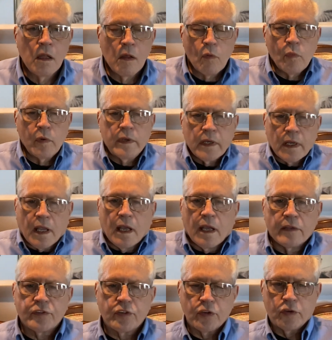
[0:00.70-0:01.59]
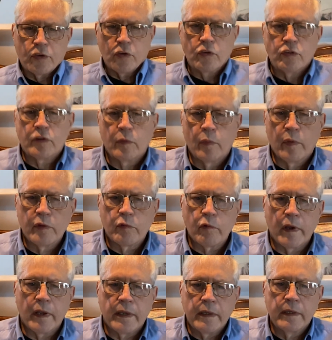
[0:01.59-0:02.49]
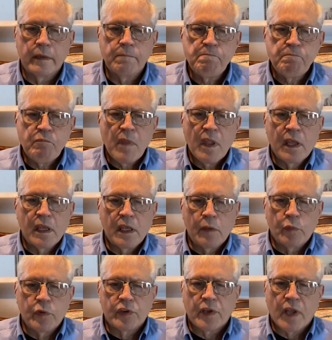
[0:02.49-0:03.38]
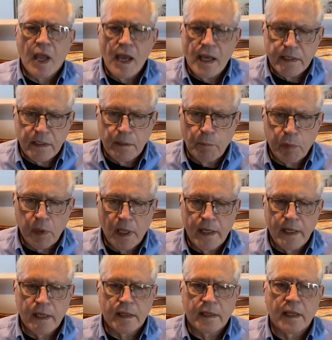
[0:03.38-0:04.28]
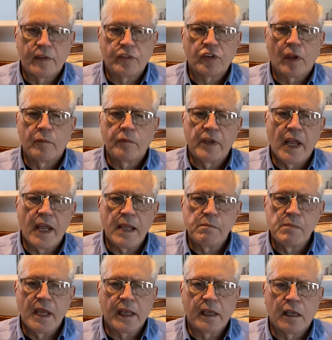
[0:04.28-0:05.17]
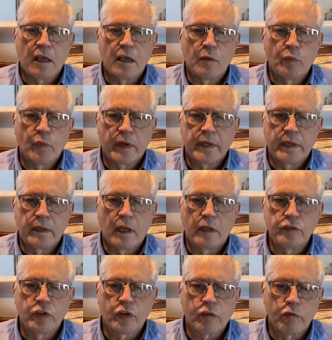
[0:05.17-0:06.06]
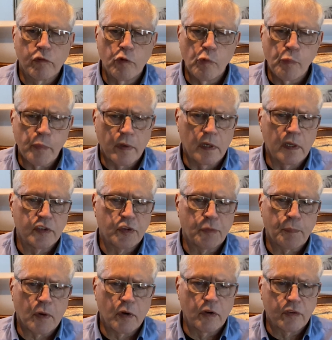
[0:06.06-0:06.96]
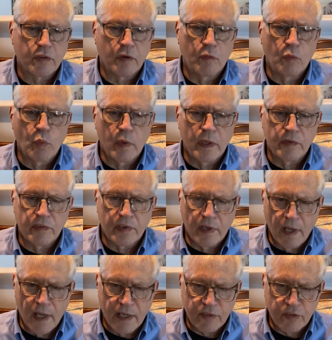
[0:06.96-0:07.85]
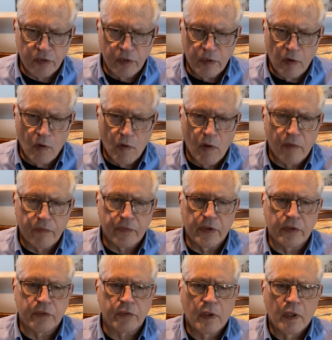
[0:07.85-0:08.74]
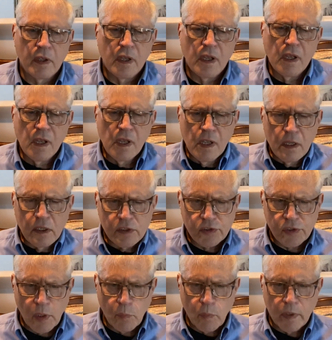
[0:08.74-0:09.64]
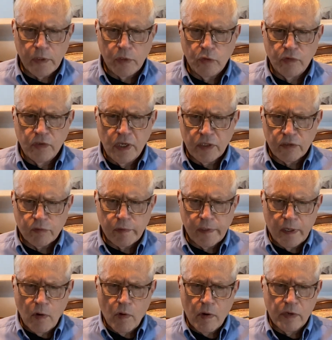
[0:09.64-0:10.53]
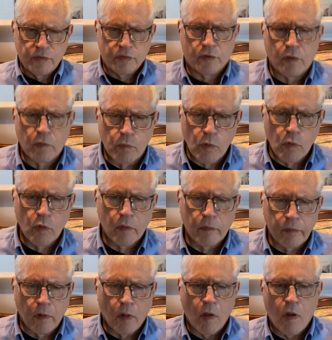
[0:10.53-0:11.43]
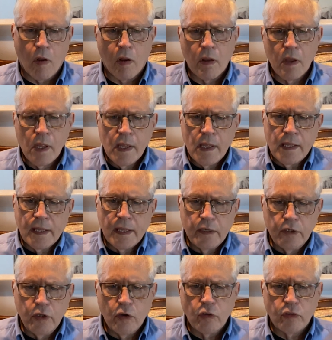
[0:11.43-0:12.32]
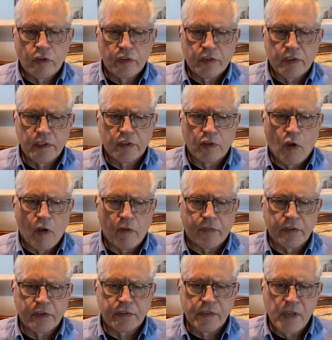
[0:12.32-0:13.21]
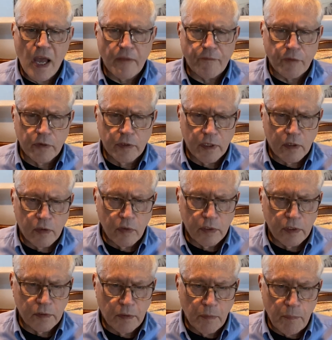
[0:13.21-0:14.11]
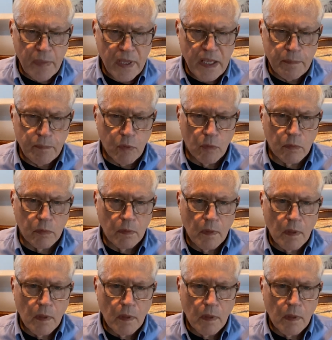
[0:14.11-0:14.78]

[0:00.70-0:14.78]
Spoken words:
When the Constitution was written, it was contemplated that some day may come when an unscrupulous person wins election to office, someone who disregards the rule of law and uses his office not for the good of the people,